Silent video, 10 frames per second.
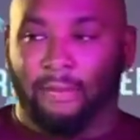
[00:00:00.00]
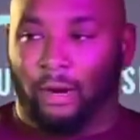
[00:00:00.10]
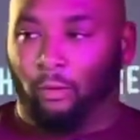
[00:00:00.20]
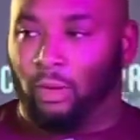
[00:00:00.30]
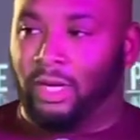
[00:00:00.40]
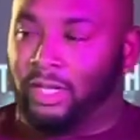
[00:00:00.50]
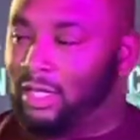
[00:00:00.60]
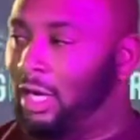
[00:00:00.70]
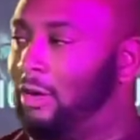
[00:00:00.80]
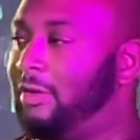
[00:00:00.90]
my one
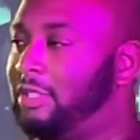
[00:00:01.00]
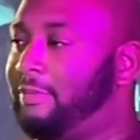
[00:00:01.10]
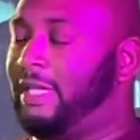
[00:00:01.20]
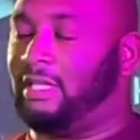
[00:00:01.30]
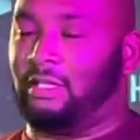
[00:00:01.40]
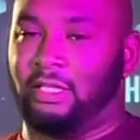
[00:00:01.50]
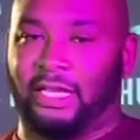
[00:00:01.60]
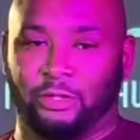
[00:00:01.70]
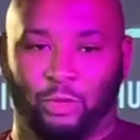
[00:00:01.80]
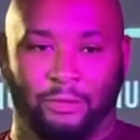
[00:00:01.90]
encouragement
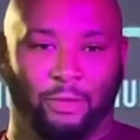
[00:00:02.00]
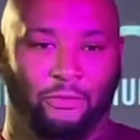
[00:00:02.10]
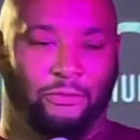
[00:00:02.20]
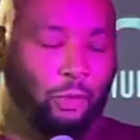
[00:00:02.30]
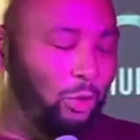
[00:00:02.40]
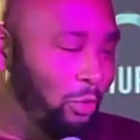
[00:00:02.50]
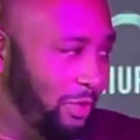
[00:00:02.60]
as we move forward,